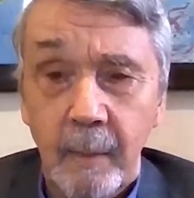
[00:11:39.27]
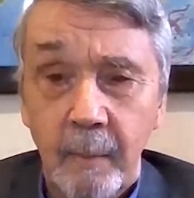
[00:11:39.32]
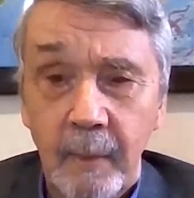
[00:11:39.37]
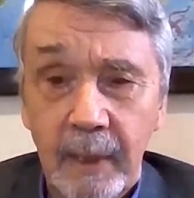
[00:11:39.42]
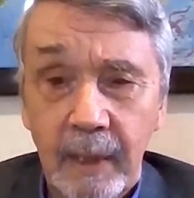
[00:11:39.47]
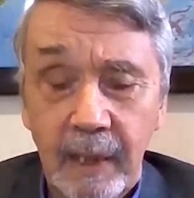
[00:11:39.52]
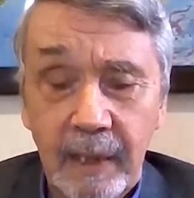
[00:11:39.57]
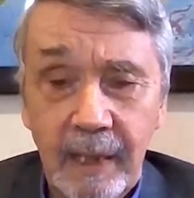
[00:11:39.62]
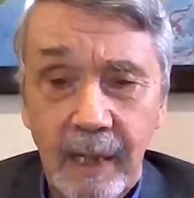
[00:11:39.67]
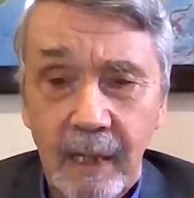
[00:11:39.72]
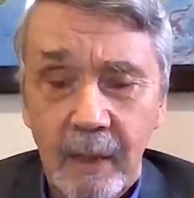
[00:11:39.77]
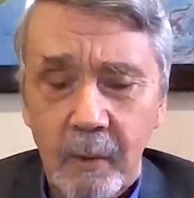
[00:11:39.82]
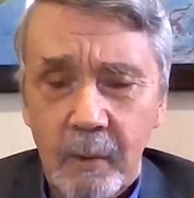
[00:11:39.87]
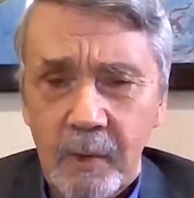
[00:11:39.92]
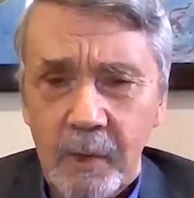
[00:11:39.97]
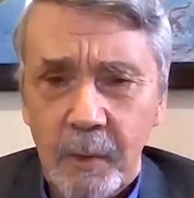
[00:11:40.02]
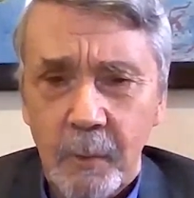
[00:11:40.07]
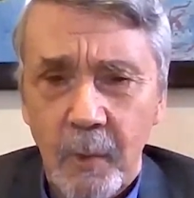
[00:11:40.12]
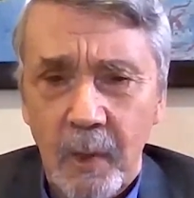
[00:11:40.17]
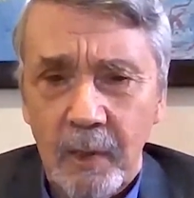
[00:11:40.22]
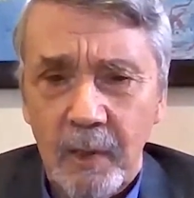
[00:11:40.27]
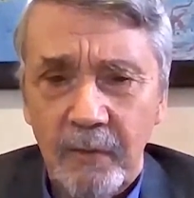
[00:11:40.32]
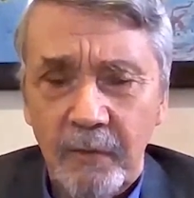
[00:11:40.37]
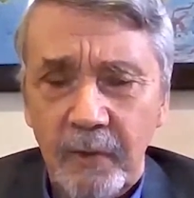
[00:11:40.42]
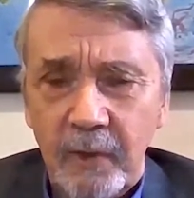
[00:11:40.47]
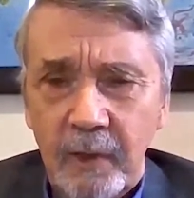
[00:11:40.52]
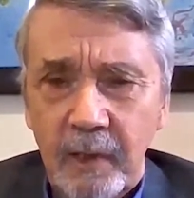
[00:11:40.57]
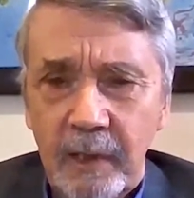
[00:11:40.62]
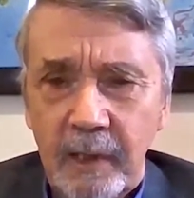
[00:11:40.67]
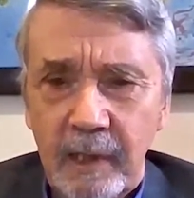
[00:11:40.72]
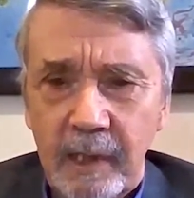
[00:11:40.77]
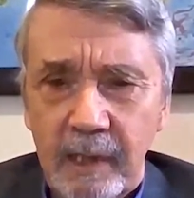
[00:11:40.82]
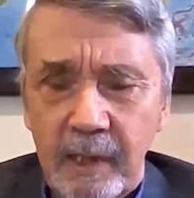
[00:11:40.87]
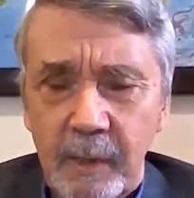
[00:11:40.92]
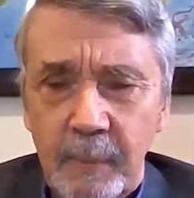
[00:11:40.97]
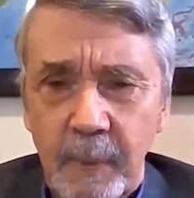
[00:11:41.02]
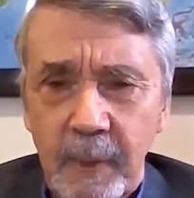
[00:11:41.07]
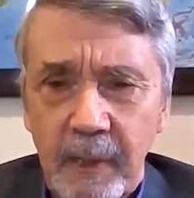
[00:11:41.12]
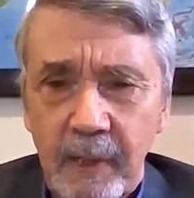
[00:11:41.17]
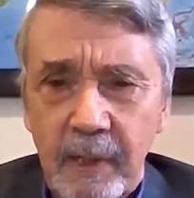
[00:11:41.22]
But yeah, it was a wonderful
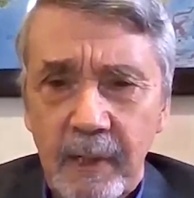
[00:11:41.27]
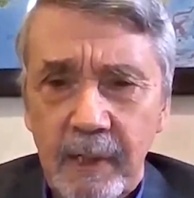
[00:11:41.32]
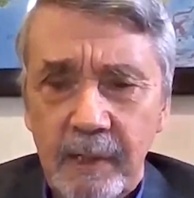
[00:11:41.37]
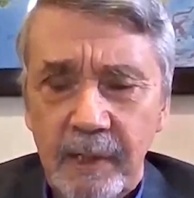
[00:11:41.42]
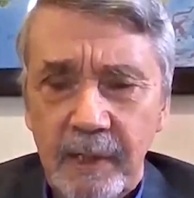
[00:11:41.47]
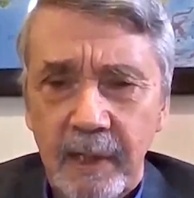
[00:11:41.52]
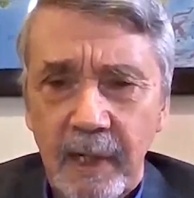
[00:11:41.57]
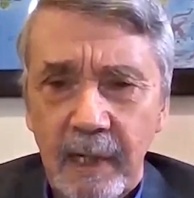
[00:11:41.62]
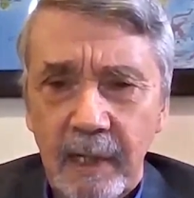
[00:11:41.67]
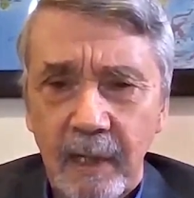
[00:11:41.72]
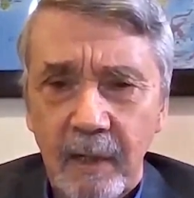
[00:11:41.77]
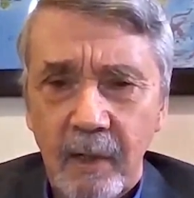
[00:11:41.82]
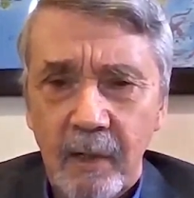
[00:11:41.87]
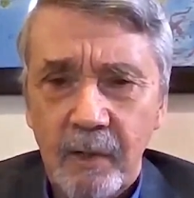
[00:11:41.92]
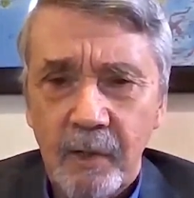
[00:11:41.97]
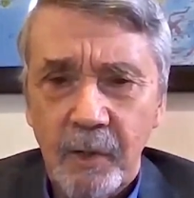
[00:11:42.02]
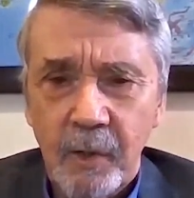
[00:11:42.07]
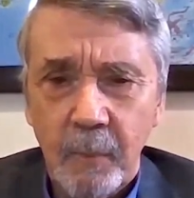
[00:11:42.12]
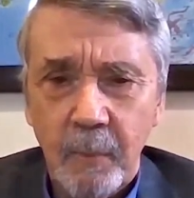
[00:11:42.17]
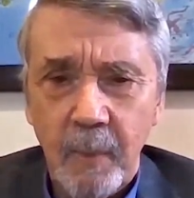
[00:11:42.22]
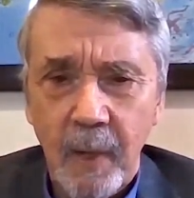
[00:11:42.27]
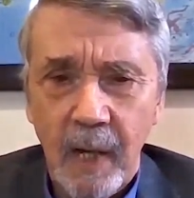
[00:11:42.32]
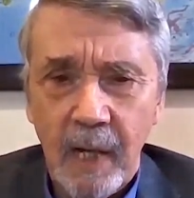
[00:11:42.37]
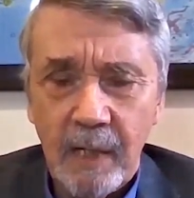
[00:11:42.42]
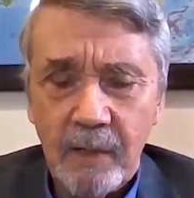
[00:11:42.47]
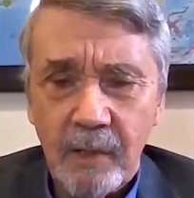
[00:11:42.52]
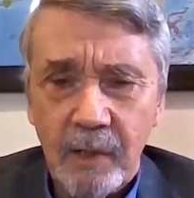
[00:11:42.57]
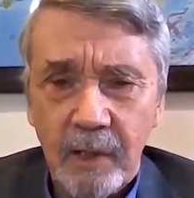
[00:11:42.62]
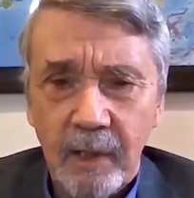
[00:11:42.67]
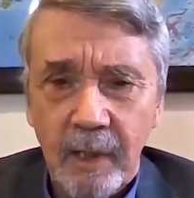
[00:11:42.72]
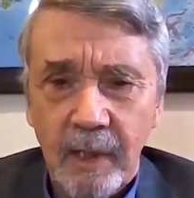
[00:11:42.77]
experience, and I learned so much.